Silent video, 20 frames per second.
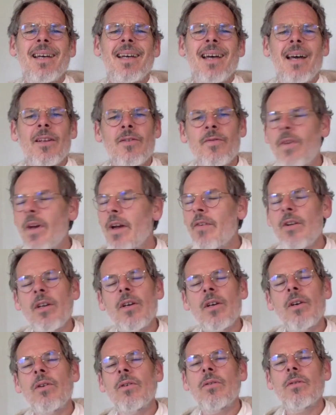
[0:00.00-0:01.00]
at his very
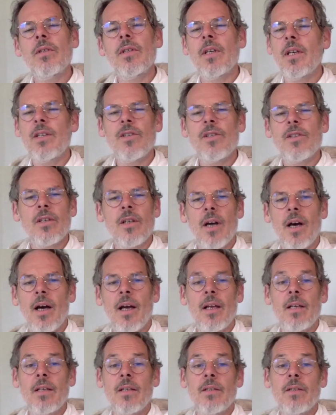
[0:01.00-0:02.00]
own kitchen
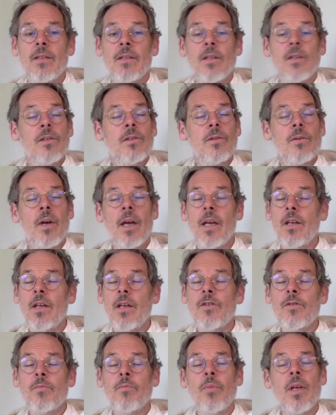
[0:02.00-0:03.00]
island to a
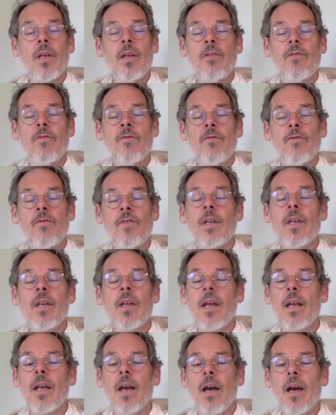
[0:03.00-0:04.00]
HB
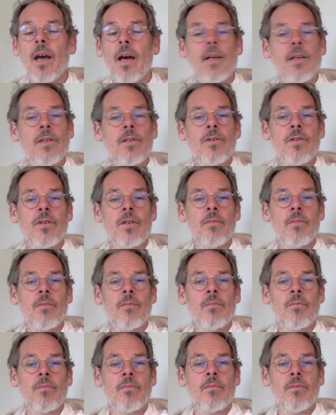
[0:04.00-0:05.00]
Viennetta ice cream
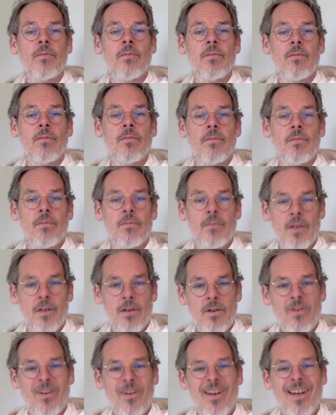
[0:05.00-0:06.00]
that
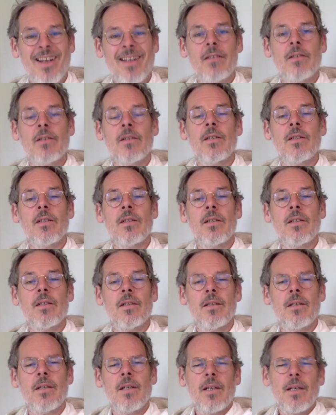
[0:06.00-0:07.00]
crackled
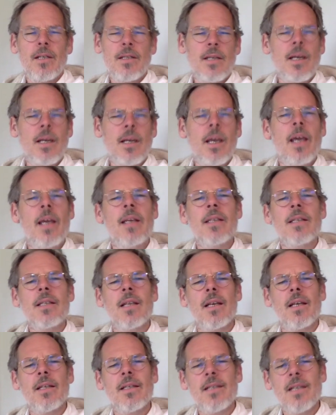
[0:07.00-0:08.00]
as the cake
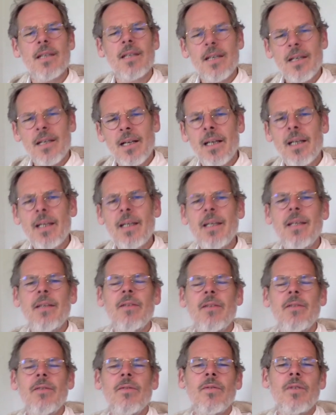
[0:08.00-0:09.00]
slice
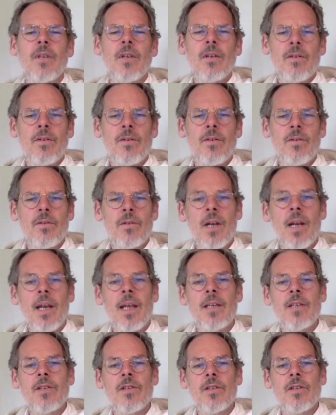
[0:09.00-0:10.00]
cleaved through the
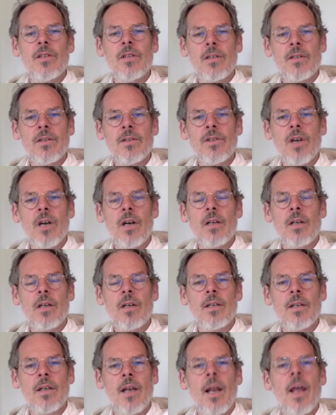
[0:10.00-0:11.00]
glacial
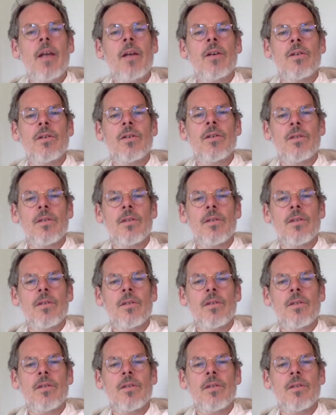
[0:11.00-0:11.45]
chocolate layers.